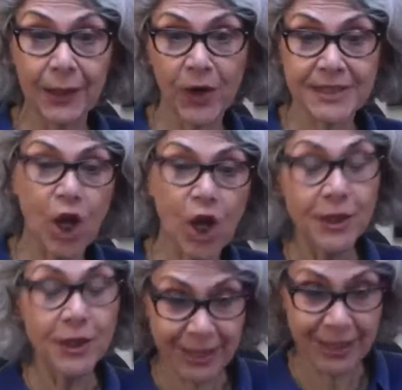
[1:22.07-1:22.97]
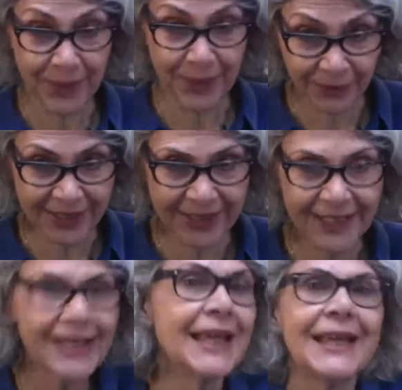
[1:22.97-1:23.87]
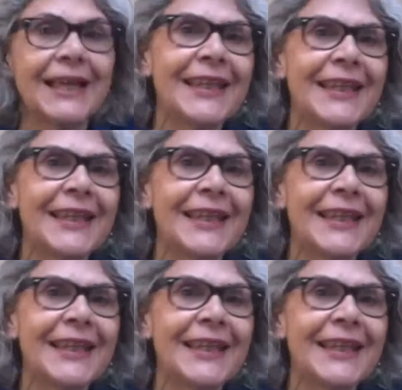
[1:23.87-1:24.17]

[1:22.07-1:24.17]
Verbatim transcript: he was anti American, yeah.